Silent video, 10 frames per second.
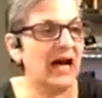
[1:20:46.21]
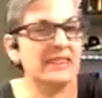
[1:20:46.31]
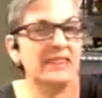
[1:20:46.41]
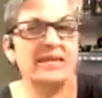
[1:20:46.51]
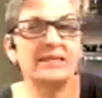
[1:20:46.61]
I
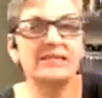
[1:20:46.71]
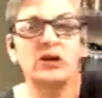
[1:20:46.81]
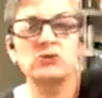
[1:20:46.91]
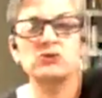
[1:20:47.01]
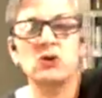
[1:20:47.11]
think
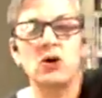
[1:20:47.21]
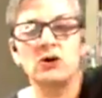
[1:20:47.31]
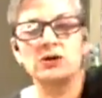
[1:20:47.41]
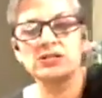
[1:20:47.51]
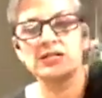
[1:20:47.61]
those
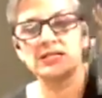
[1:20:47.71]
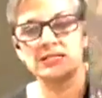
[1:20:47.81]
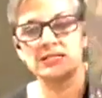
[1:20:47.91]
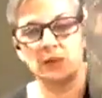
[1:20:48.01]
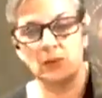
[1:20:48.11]
colors
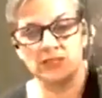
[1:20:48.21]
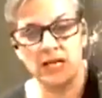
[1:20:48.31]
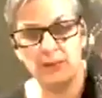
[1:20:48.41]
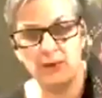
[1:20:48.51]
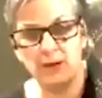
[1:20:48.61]
is the ones
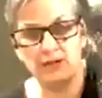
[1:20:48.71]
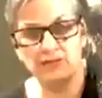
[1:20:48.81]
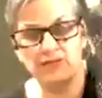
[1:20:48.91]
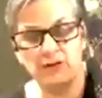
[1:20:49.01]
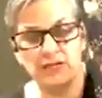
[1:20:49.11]
that I'm gonna
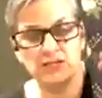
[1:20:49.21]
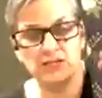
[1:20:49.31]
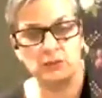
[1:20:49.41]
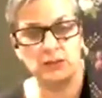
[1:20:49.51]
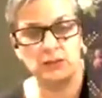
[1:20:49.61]
use for
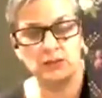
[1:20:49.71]
this one.